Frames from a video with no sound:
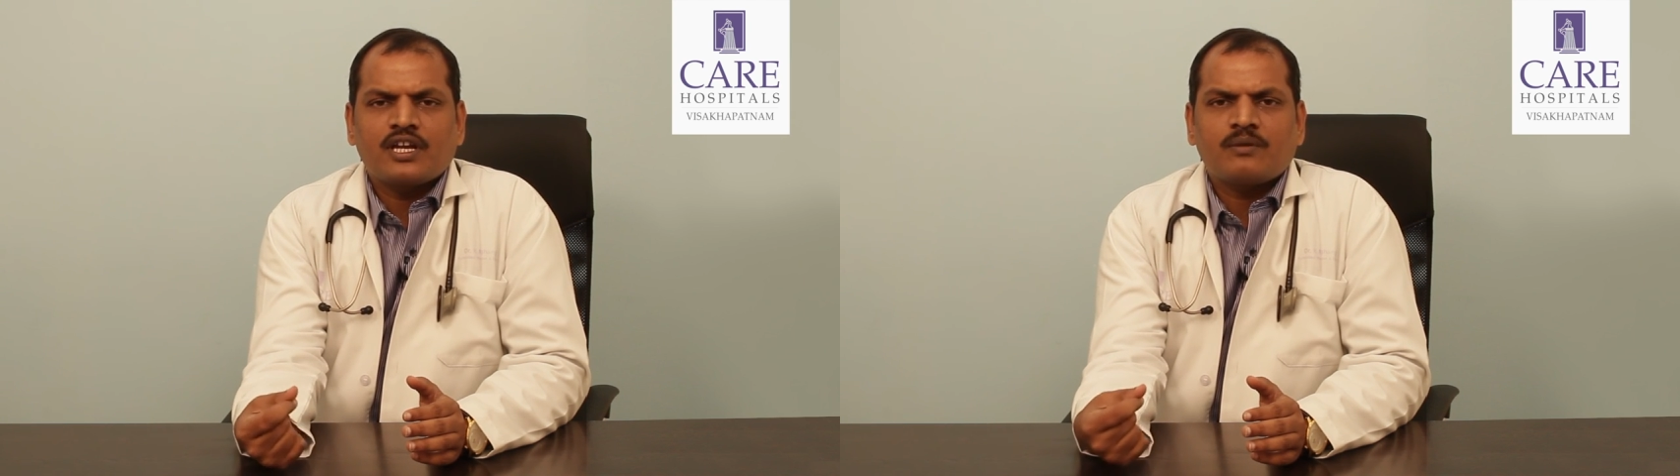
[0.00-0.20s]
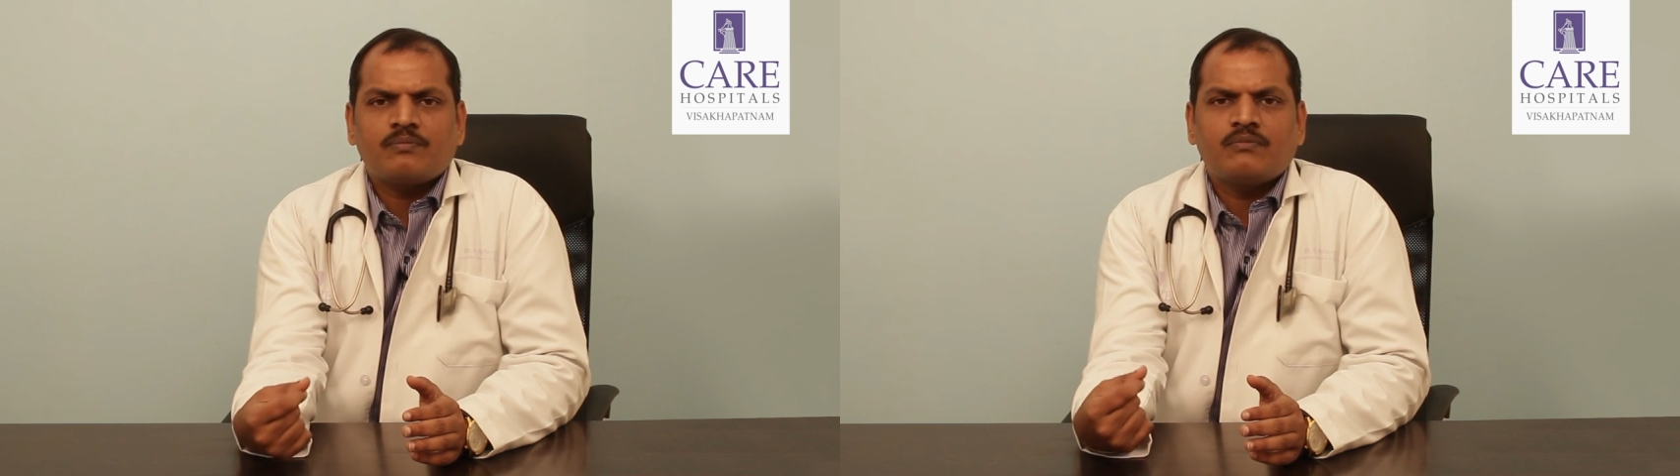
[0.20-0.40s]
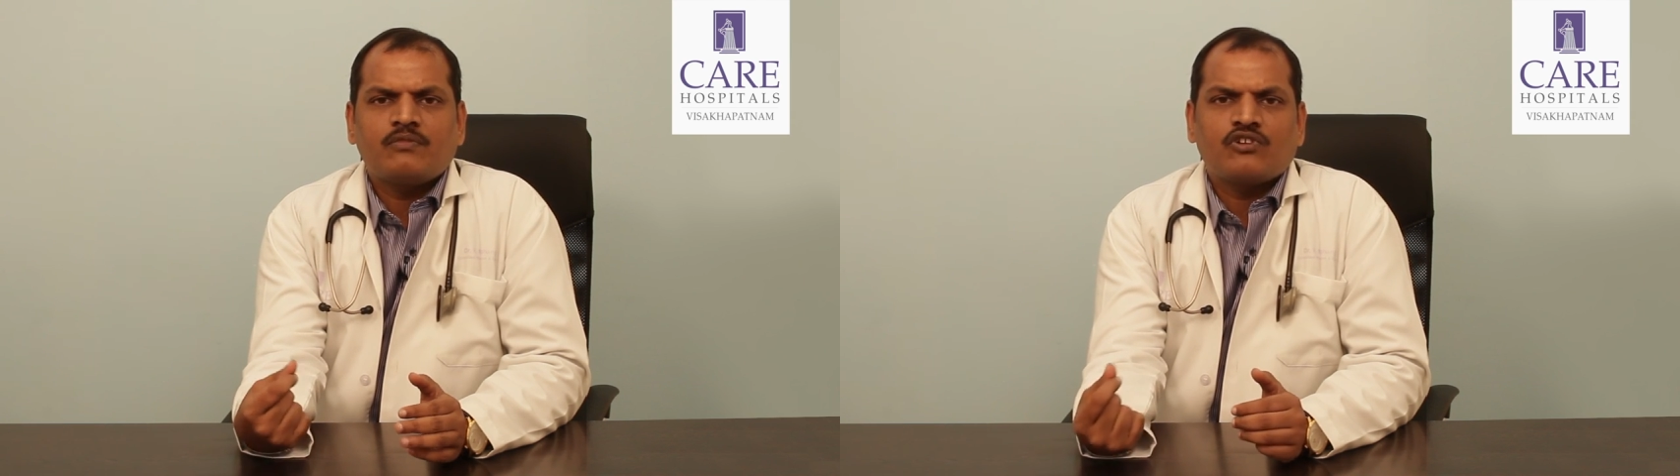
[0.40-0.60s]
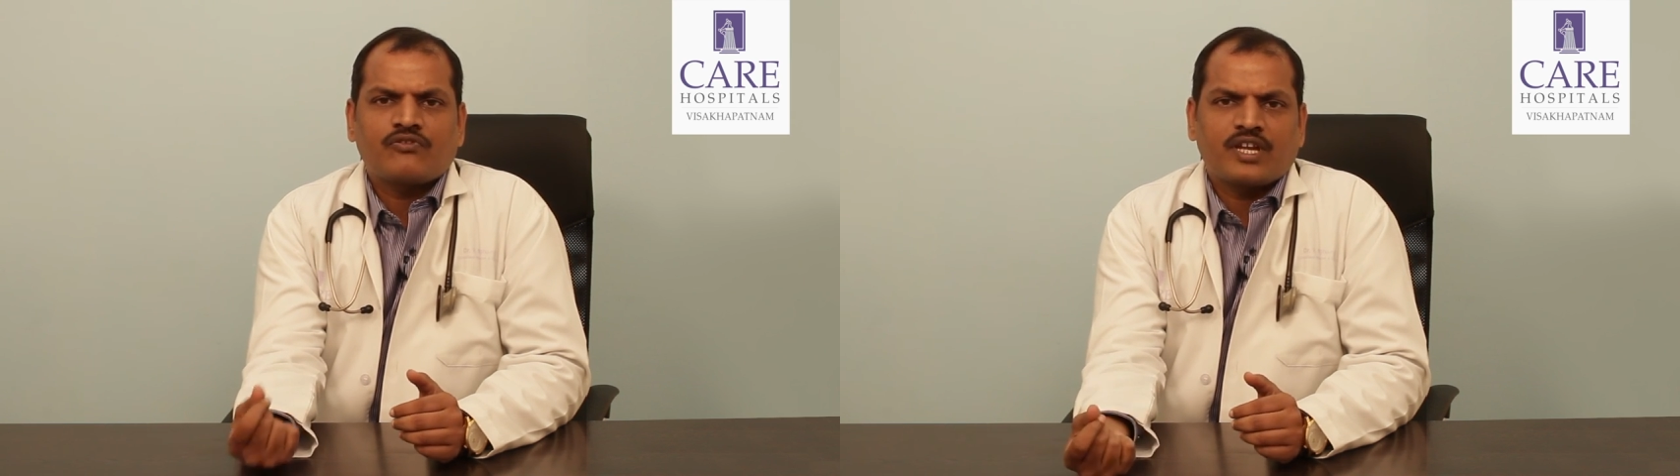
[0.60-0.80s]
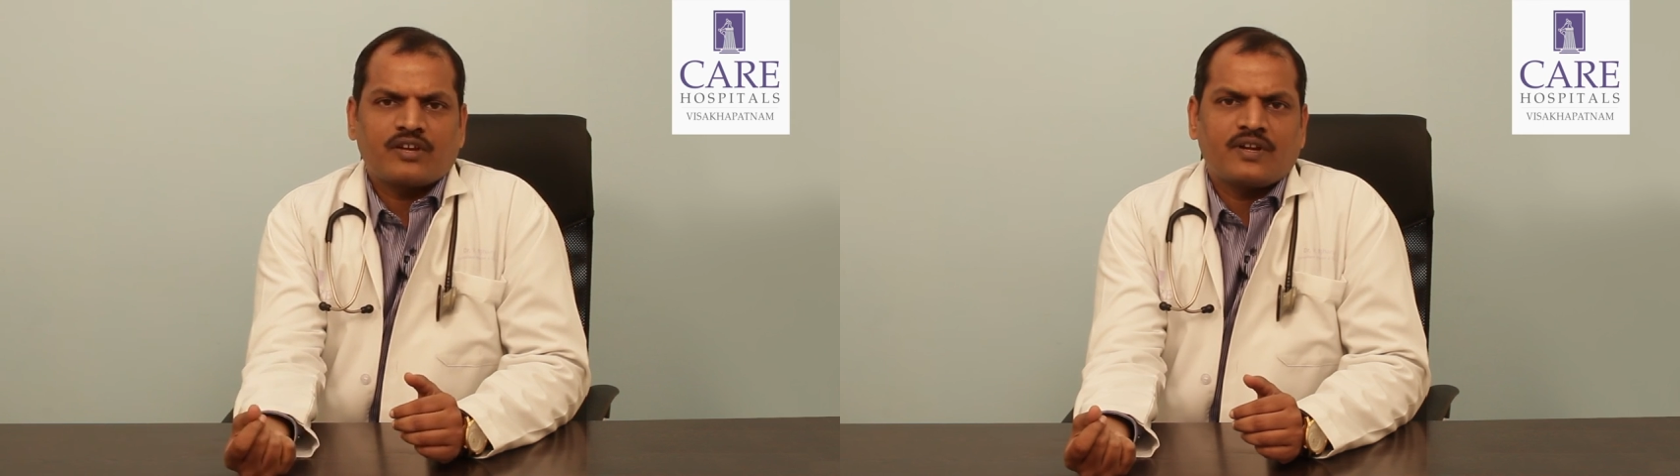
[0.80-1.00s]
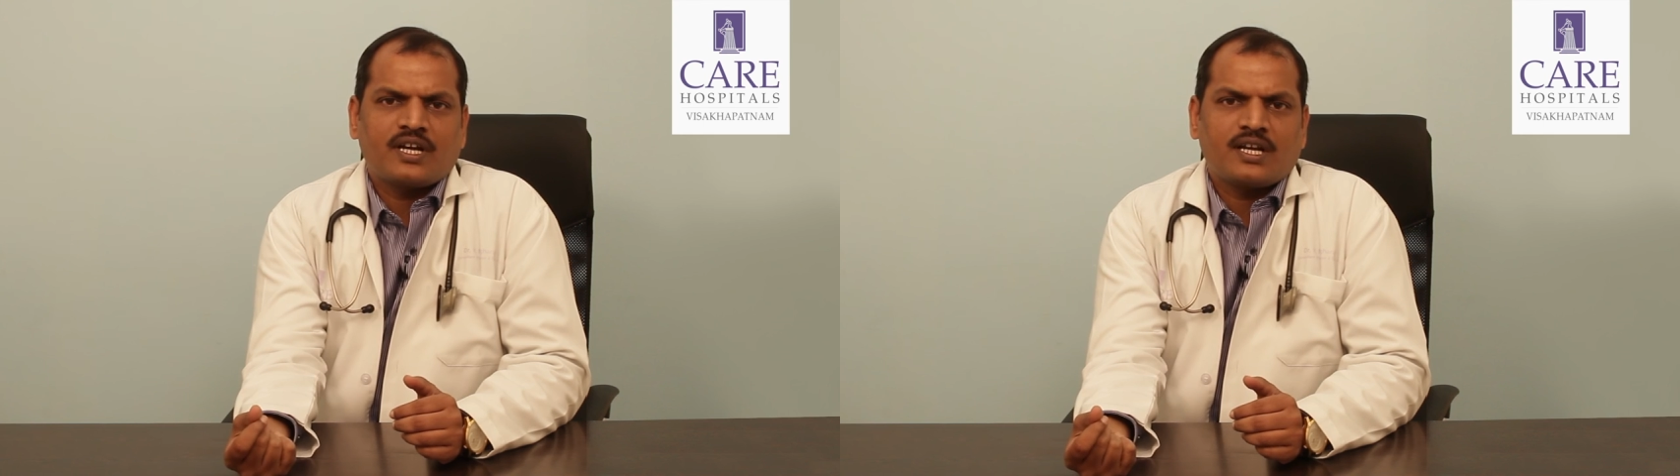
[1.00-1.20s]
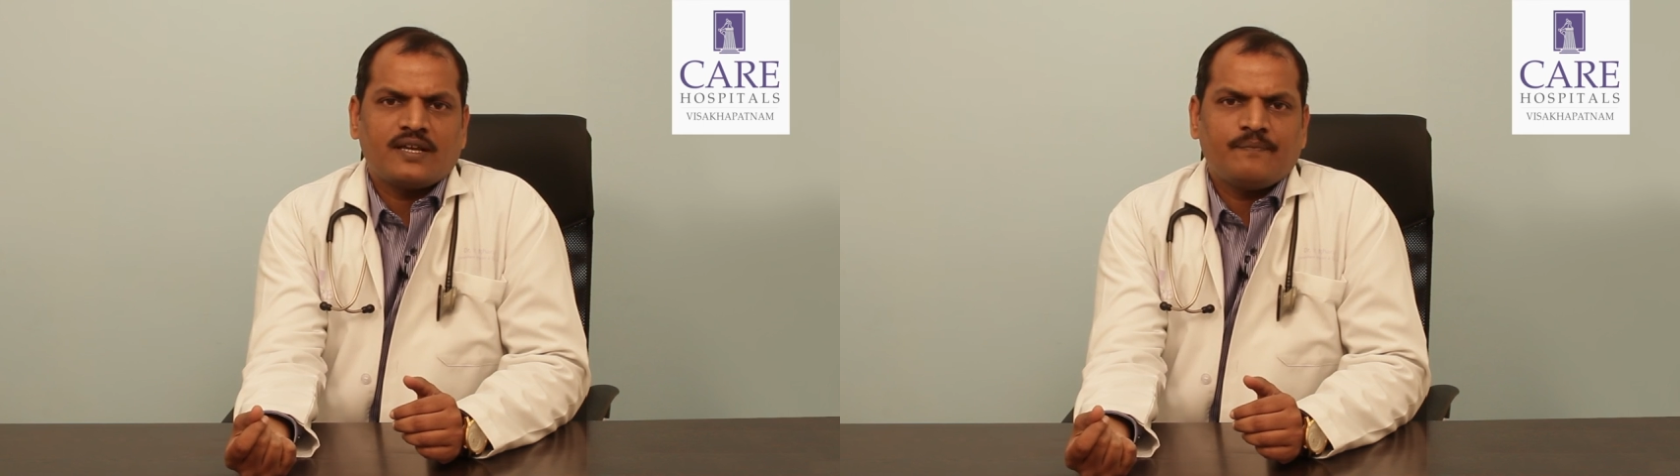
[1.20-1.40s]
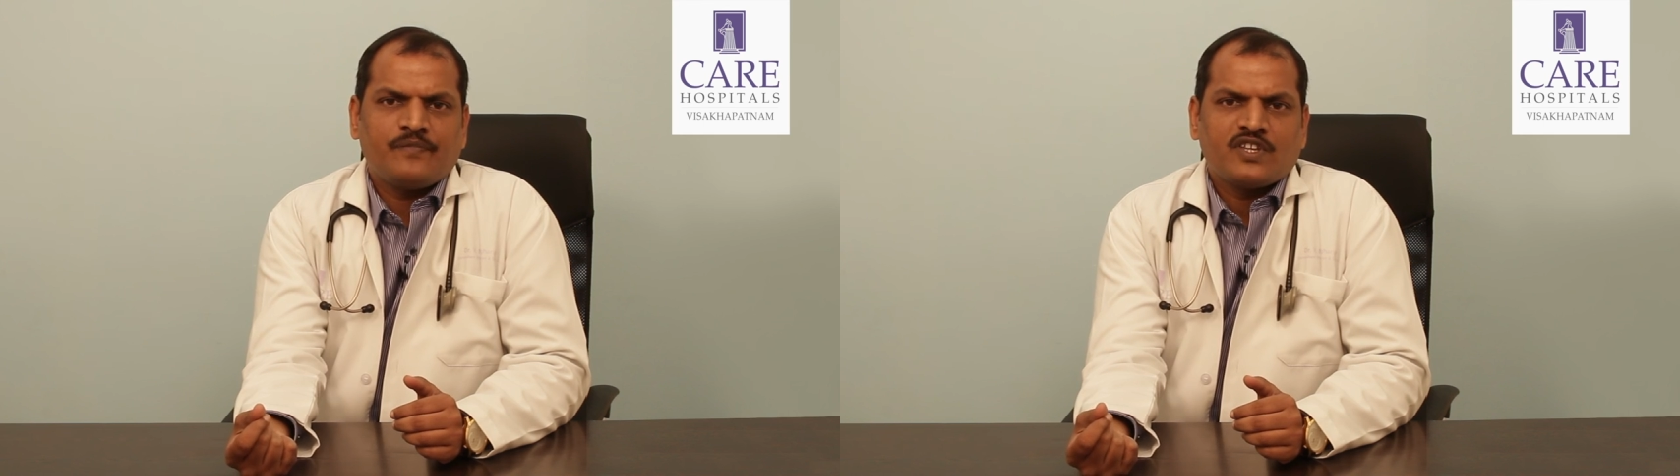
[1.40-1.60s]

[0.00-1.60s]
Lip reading: it up more frequently.